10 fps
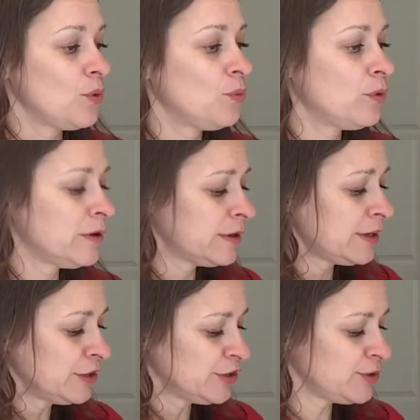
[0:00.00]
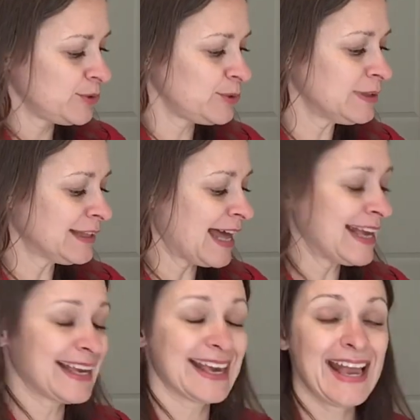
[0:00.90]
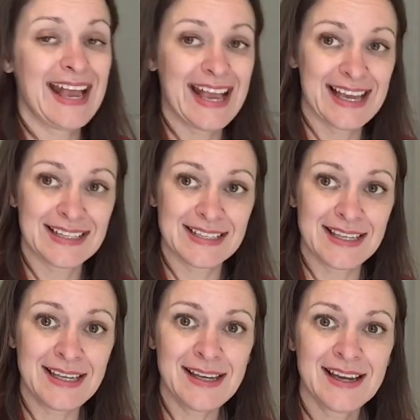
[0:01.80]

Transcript: Would you like candy?